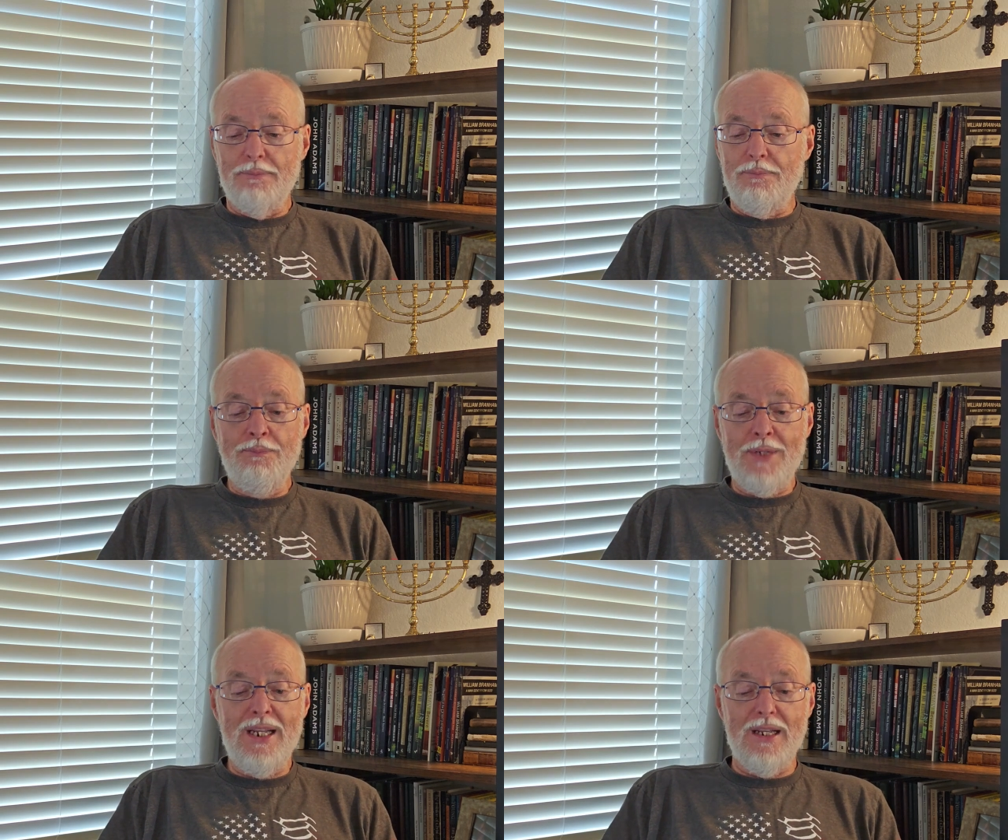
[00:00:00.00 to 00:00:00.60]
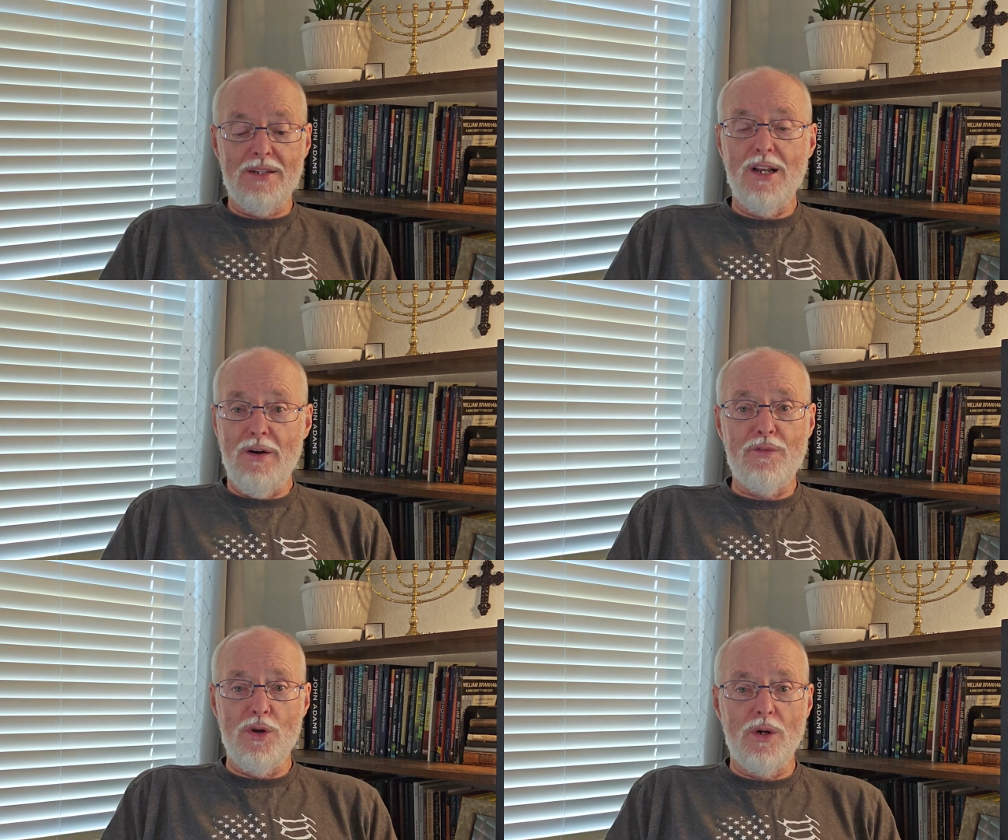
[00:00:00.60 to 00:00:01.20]
he is
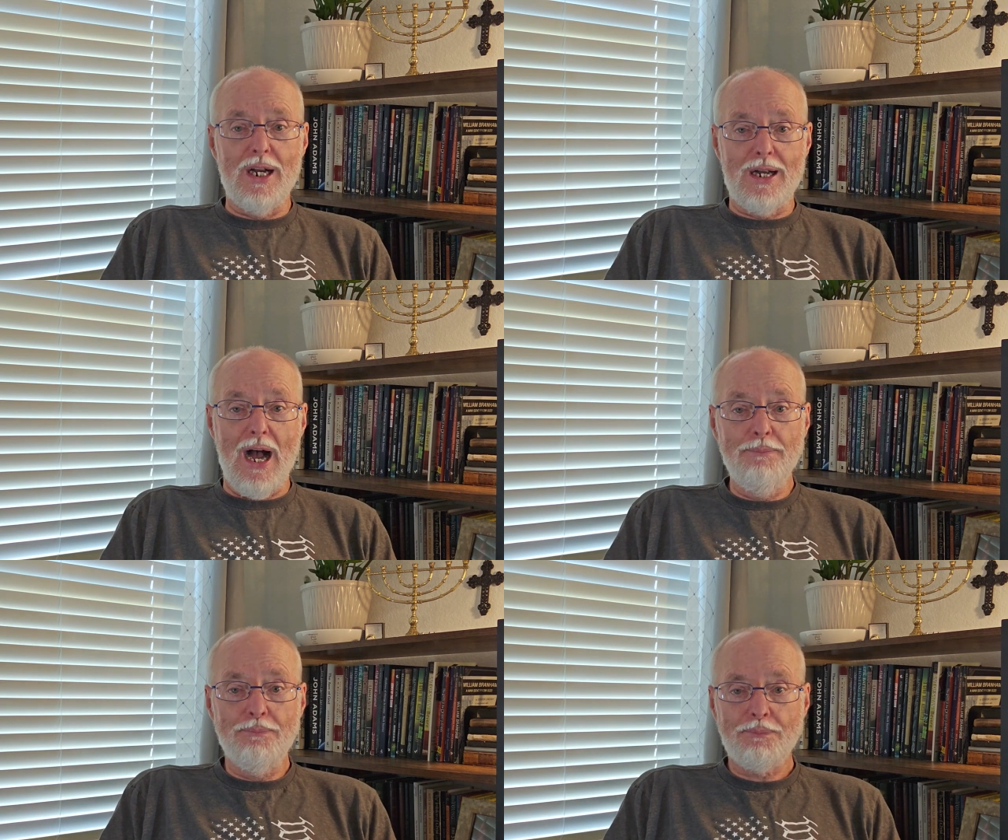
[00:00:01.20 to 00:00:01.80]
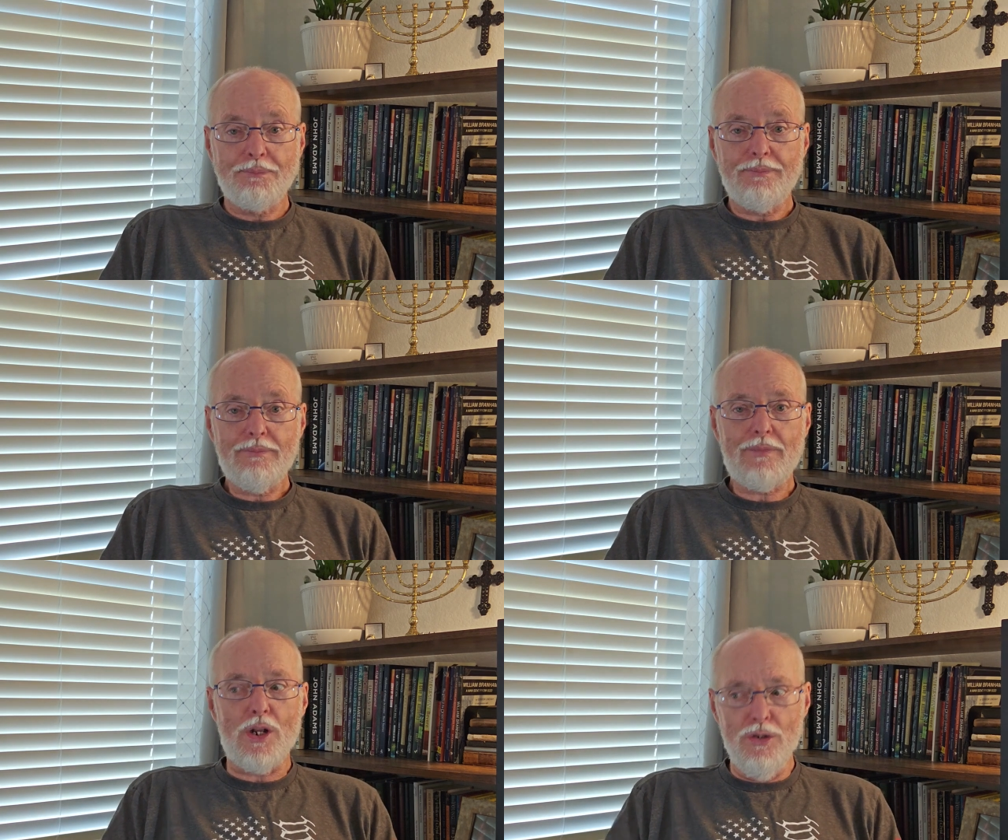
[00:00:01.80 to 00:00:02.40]
interviewing a guy
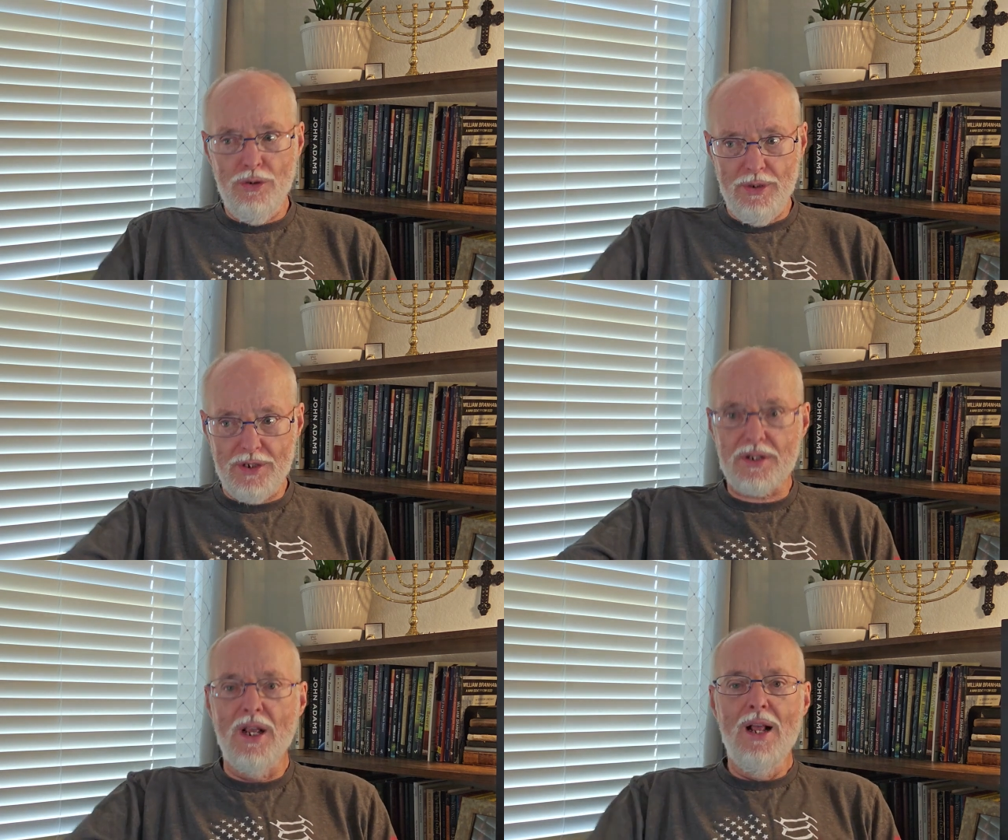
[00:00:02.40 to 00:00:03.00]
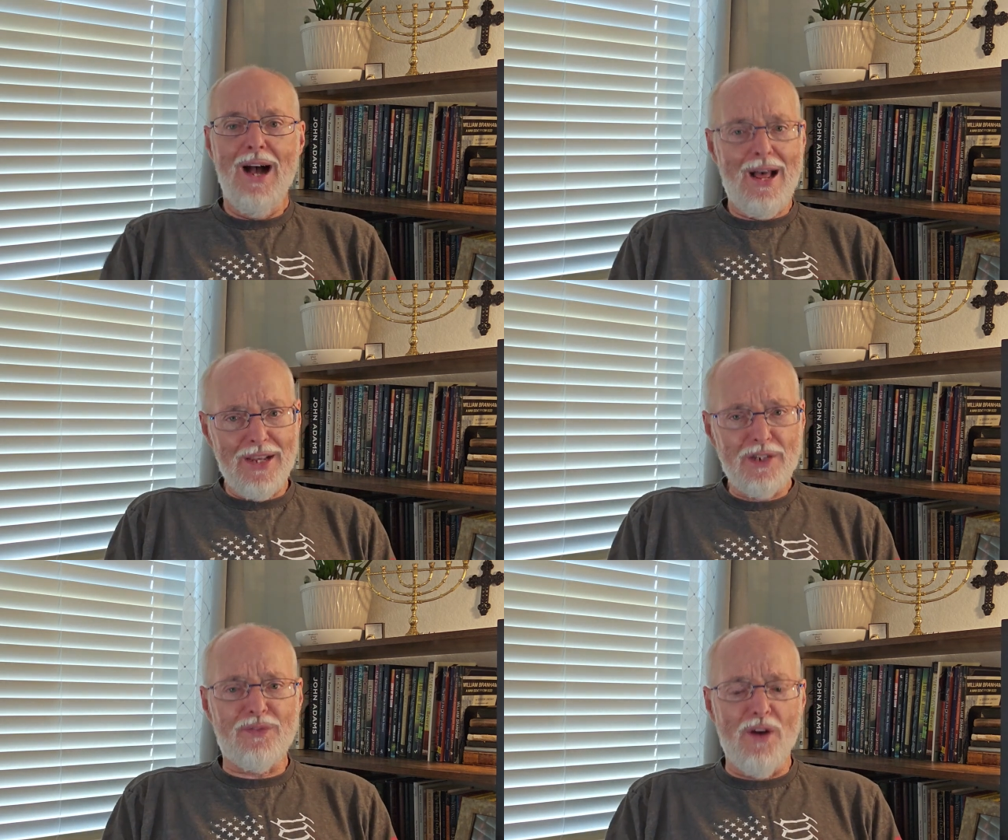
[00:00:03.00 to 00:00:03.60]
who is I think
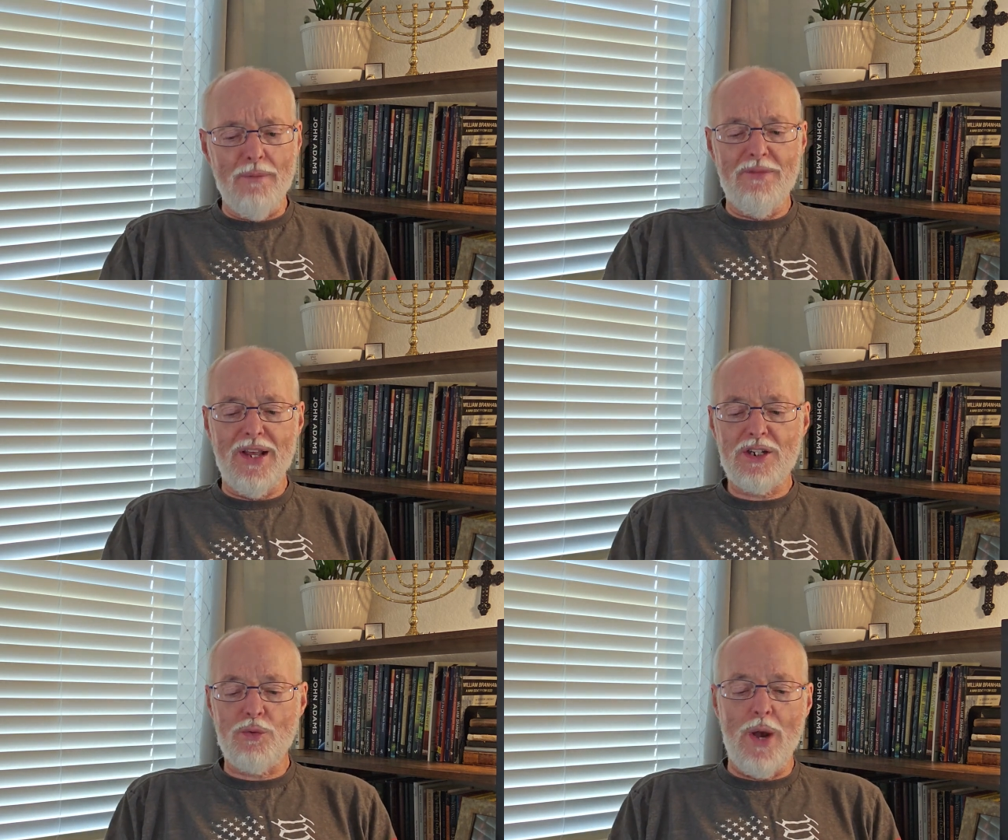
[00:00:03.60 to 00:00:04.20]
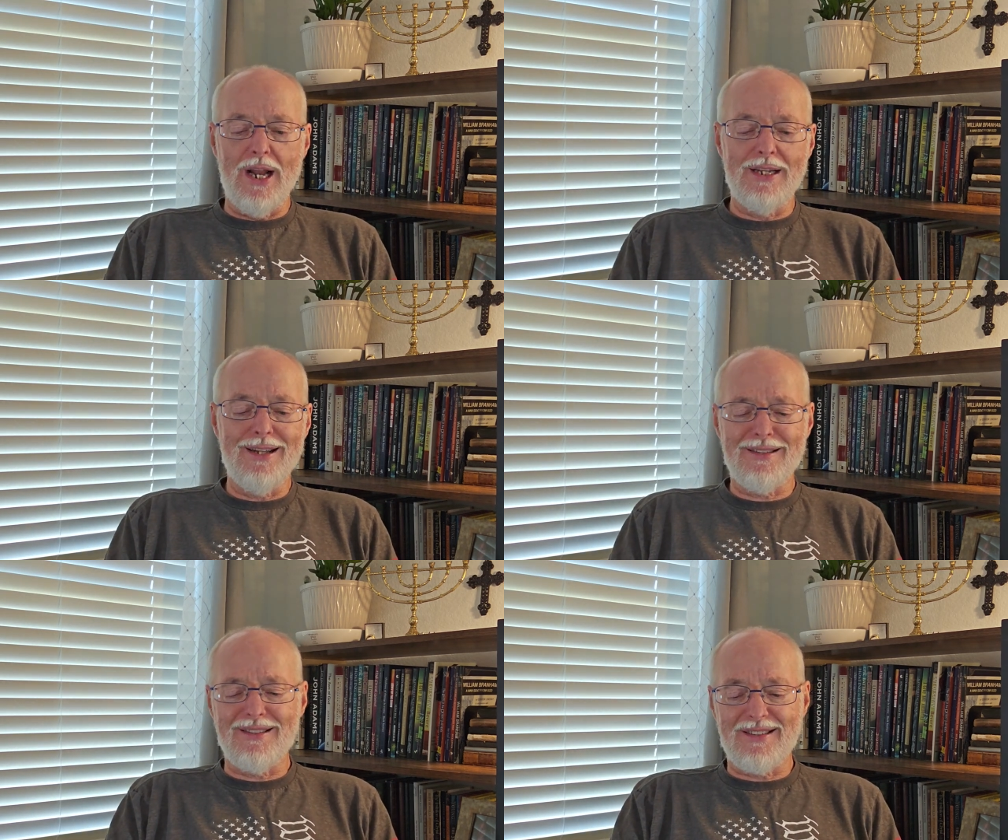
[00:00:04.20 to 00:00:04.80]
he's from Venezuela. It
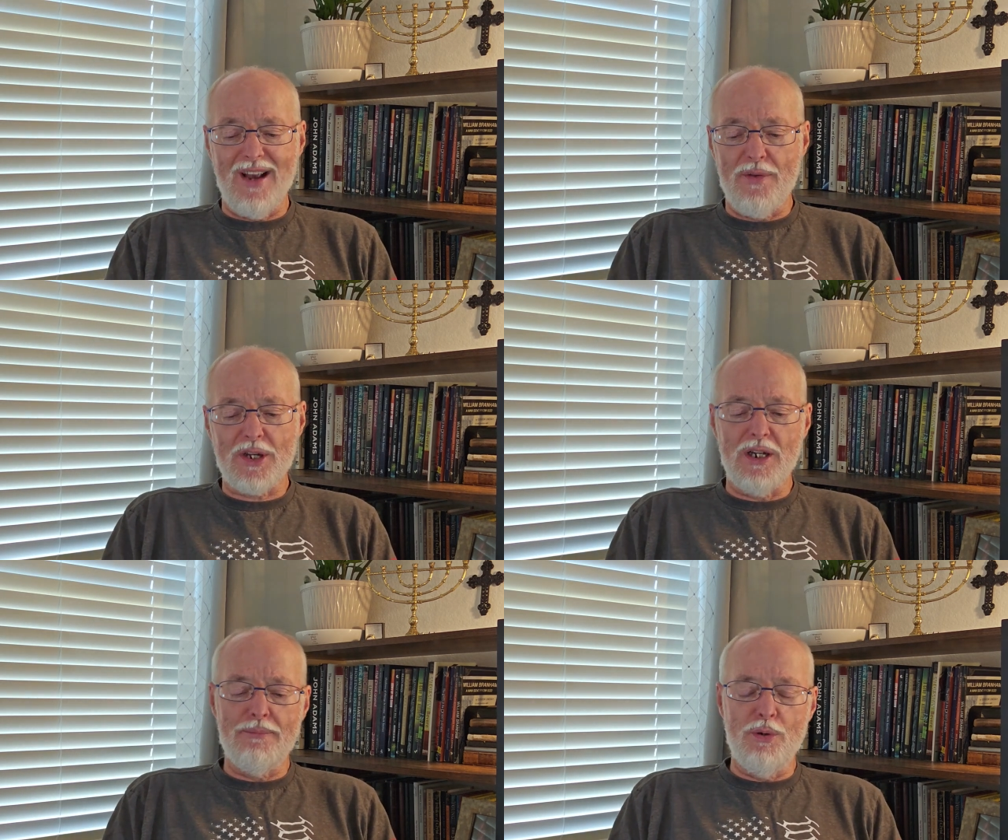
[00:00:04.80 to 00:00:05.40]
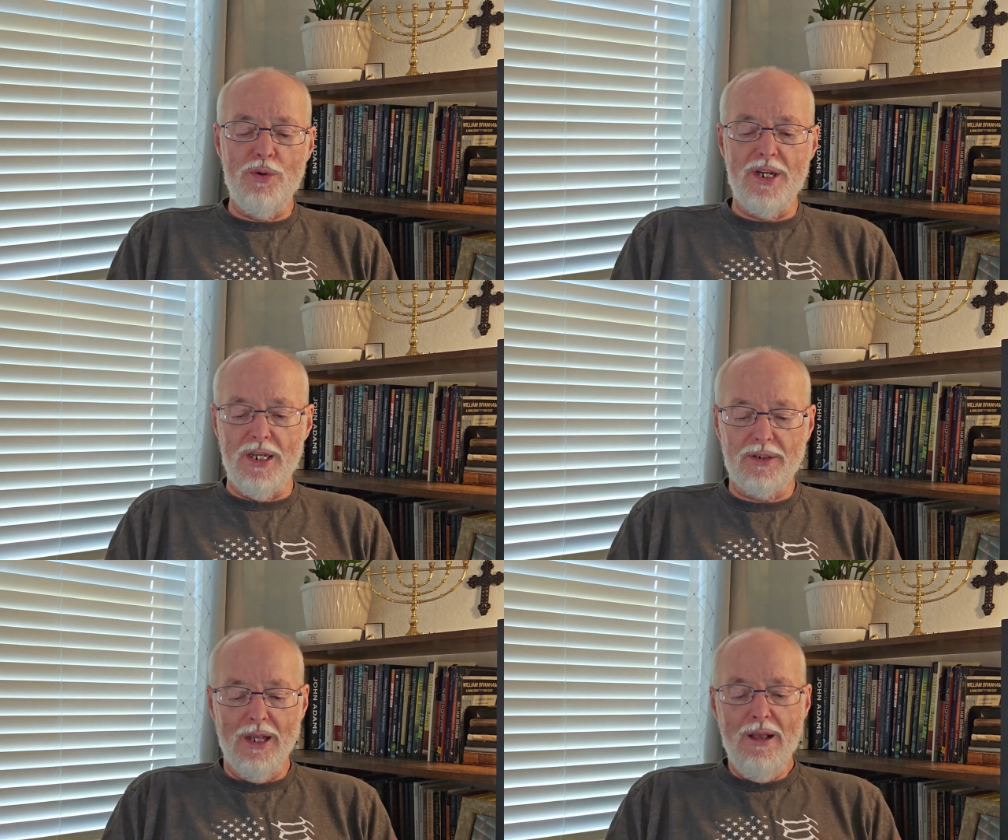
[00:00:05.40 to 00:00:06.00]
doesn't sound the clip who he
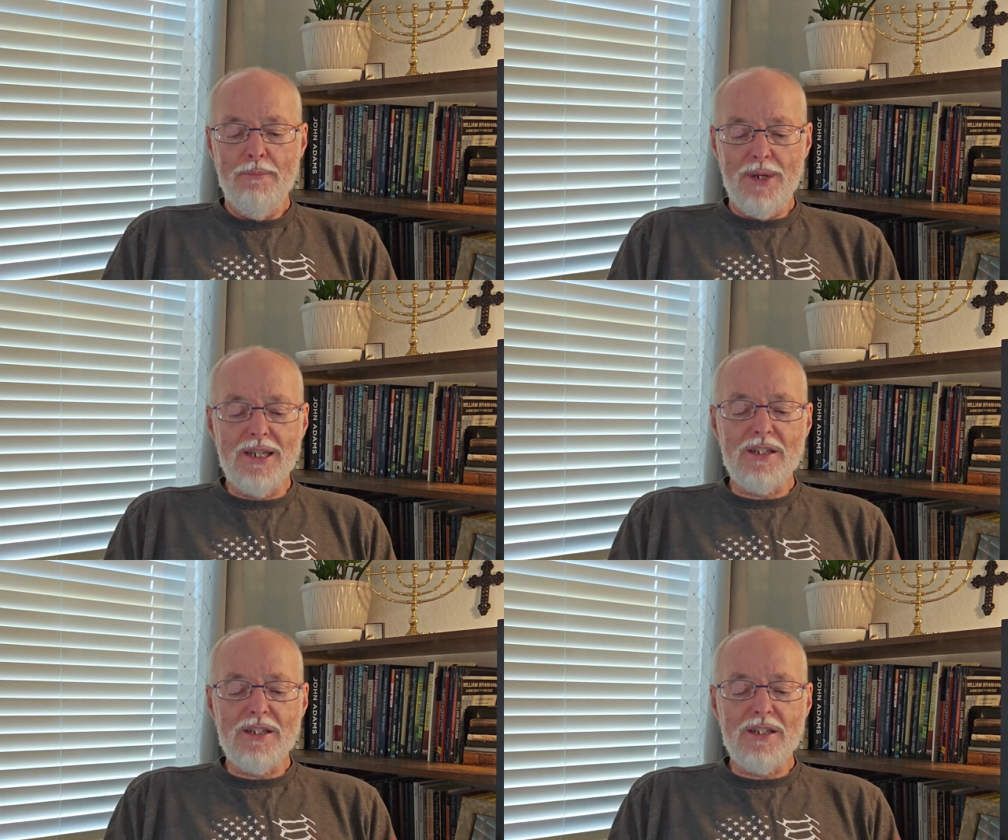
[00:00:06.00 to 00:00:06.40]
is, but he's an